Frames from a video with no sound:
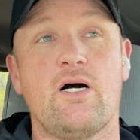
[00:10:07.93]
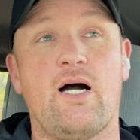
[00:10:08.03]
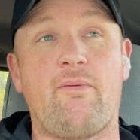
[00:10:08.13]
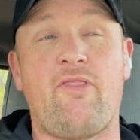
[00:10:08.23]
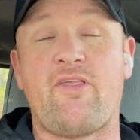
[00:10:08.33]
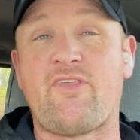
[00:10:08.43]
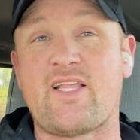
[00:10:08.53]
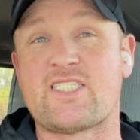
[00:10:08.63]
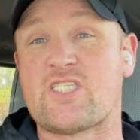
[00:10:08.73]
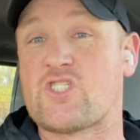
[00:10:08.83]
I think
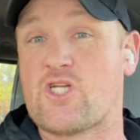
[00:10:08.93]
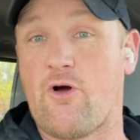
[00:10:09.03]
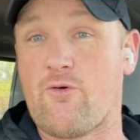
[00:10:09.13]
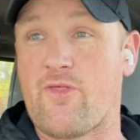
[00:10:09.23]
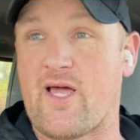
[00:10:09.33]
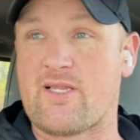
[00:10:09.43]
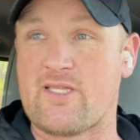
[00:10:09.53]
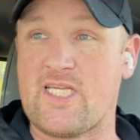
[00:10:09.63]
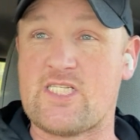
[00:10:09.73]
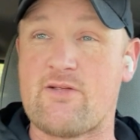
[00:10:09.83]
that's the show that
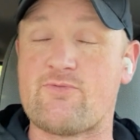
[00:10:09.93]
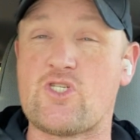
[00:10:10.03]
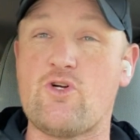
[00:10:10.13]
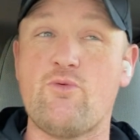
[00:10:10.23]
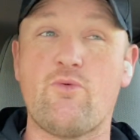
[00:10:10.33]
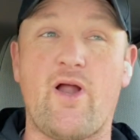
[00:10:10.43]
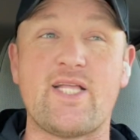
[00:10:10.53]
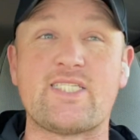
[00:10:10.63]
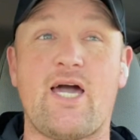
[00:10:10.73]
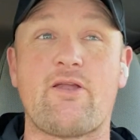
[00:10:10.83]
Legion of Doom
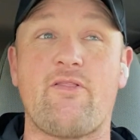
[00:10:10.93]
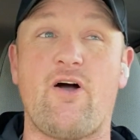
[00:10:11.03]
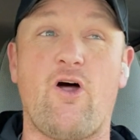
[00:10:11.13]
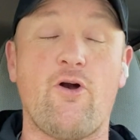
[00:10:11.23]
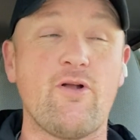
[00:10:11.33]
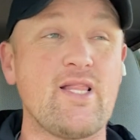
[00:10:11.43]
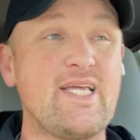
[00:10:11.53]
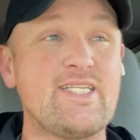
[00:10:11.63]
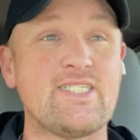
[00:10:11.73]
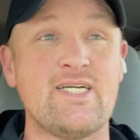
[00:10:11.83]
rides out on the
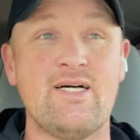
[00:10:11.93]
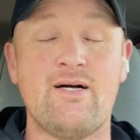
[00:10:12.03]
Harleys.